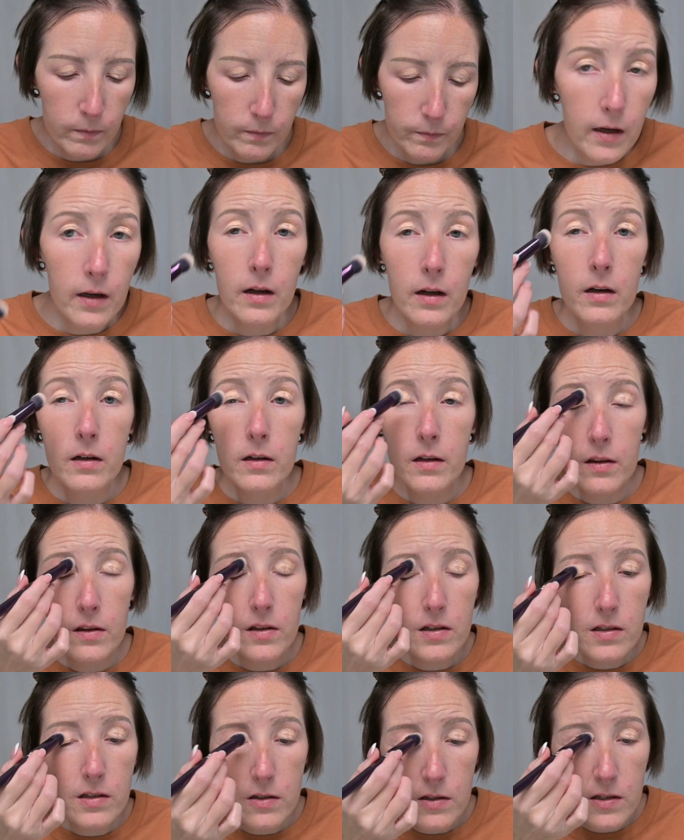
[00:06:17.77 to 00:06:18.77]
And
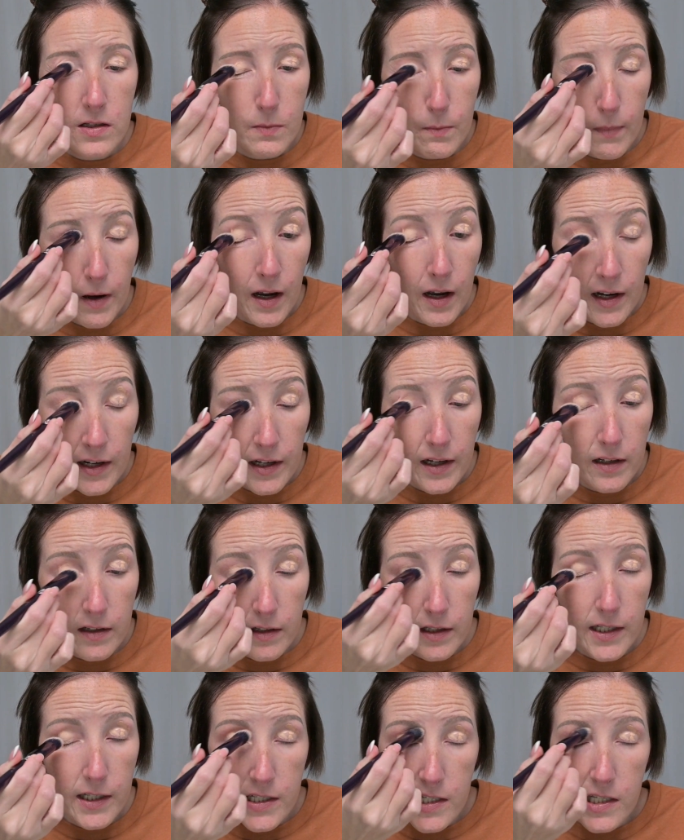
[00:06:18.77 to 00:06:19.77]
this is my
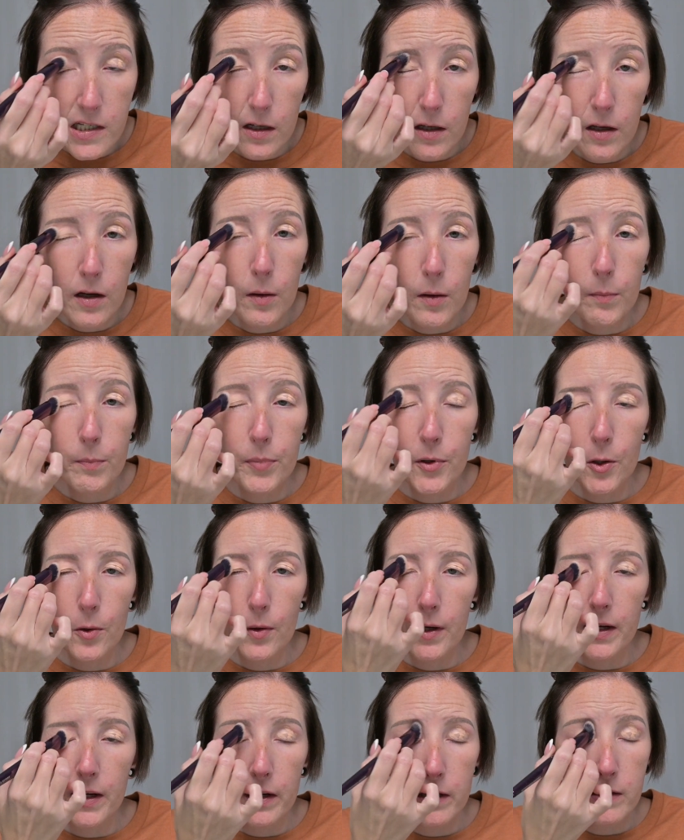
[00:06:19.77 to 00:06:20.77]
Anisa
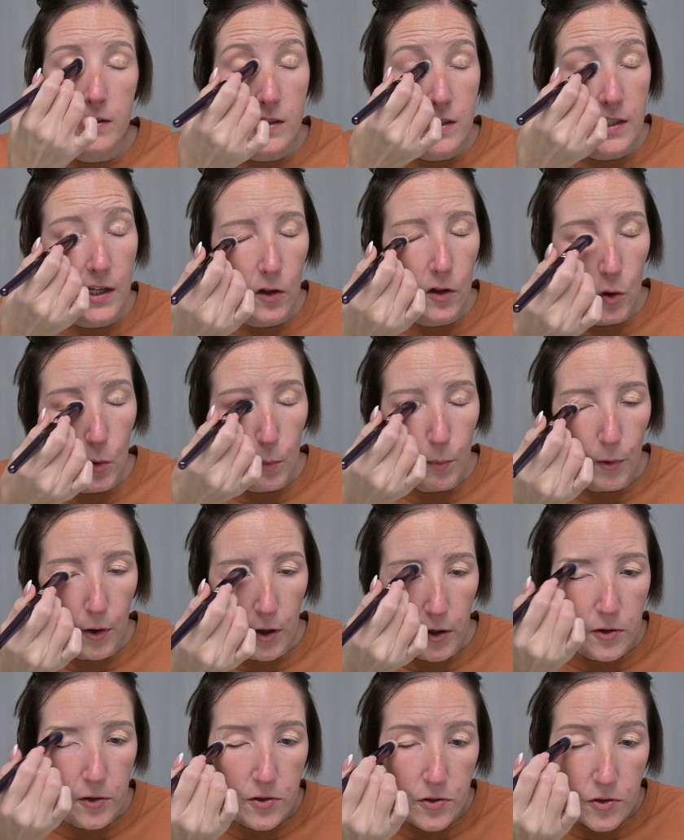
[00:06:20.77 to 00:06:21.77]
Beauty concealer
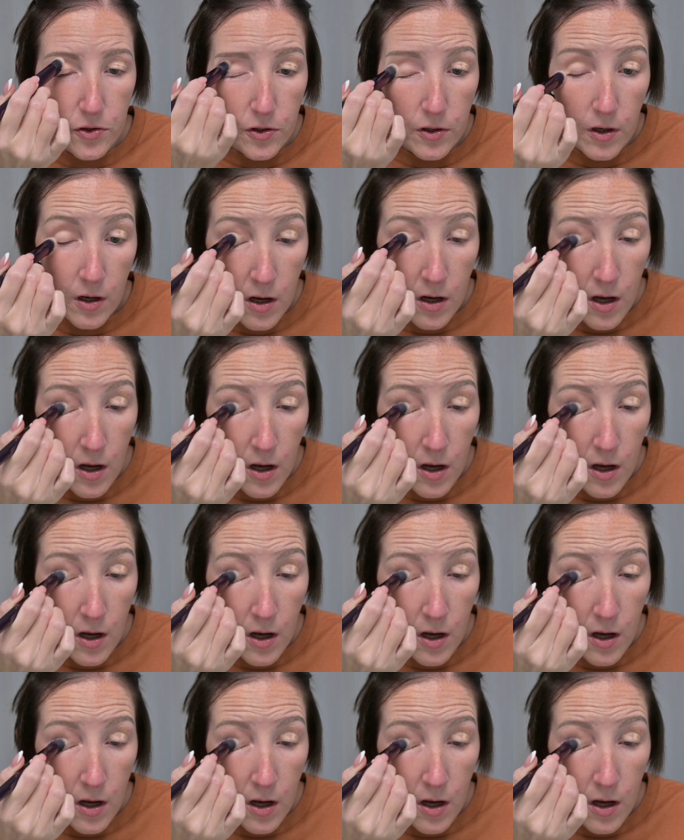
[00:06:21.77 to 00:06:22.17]
brush.